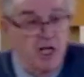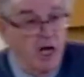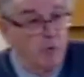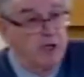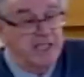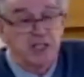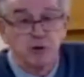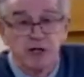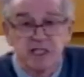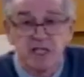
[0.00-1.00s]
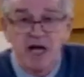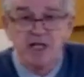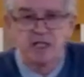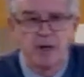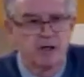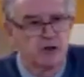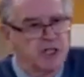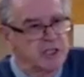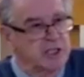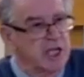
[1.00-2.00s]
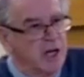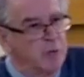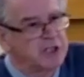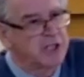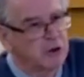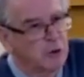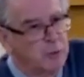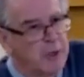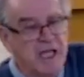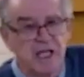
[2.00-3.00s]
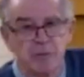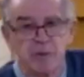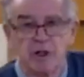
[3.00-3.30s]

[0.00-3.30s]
And we get so excited about Jesus and we start obeying him